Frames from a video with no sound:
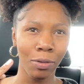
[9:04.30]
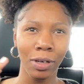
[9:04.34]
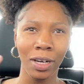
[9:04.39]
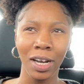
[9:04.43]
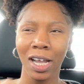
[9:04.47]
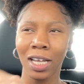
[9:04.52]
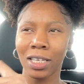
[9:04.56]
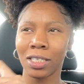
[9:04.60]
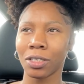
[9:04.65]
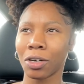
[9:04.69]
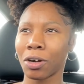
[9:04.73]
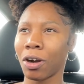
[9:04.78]
one
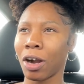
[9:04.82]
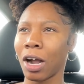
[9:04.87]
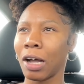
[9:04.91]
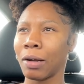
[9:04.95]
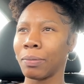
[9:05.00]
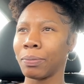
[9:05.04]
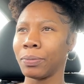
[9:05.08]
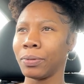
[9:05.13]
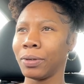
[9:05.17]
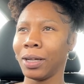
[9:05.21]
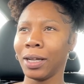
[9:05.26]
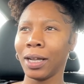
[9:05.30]
that's a
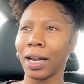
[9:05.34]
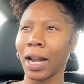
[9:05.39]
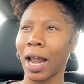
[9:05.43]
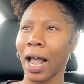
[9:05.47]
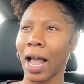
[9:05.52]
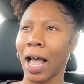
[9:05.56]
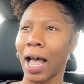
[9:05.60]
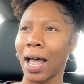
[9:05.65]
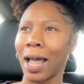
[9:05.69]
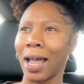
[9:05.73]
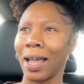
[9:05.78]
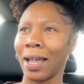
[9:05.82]
crop one i
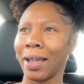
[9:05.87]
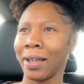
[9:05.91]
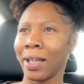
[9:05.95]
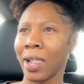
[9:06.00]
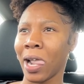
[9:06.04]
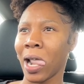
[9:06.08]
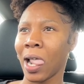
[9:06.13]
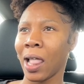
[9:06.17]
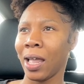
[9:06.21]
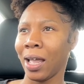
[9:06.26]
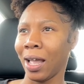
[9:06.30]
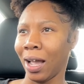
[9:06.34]
got
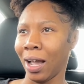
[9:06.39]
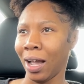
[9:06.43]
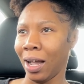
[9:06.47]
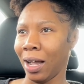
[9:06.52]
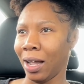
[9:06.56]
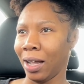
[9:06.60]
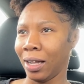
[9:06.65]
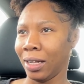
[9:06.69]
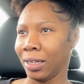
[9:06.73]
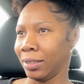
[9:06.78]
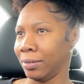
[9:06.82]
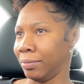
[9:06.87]

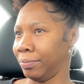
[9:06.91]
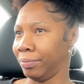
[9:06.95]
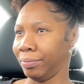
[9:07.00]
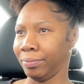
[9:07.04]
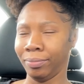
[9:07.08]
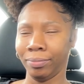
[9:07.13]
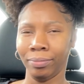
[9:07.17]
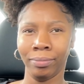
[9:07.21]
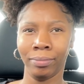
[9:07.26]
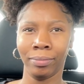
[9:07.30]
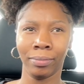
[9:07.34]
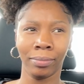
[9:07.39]

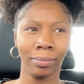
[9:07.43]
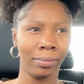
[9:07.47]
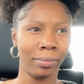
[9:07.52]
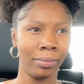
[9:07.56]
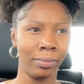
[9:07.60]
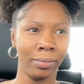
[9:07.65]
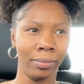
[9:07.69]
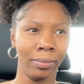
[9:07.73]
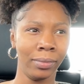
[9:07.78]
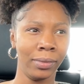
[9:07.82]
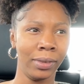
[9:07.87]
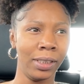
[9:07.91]
um
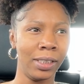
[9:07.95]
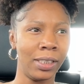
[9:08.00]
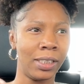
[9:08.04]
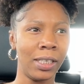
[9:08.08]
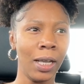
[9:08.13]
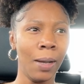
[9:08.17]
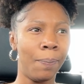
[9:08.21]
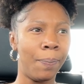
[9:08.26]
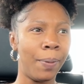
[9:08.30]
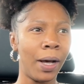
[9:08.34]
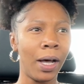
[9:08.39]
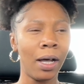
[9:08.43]
Mama.
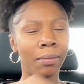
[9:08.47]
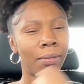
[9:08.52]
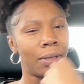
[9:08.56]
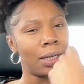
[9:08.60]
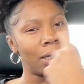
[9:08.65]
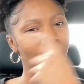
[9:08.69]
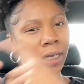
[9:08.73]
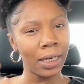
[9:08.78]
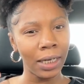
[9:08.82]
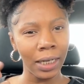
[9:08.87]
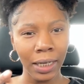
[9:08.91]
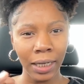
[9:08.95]
zip up
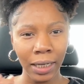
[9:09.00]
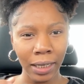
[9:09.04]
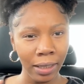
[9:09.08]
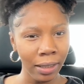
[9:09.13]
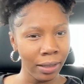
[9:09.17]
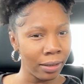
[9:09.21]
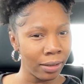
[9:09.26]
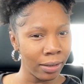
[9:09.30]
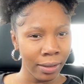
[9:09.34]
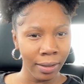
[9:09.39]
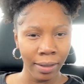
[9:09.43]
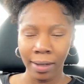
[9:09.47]
hoodie
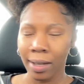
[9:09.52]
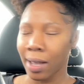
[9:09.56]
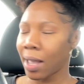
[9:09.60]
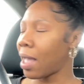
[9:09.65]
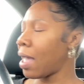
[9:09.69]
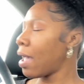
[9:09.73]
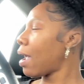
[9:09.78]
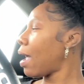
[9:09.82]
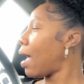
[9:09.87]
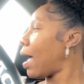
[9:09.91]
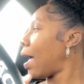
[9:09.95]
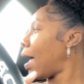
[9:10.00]

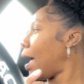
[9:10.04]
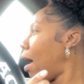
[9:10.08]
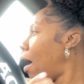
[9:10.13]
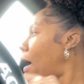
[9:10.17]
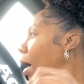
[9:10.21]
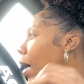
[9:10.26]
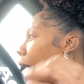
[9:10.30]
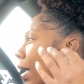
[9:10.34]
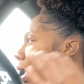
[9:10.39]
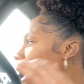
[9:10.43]
i got all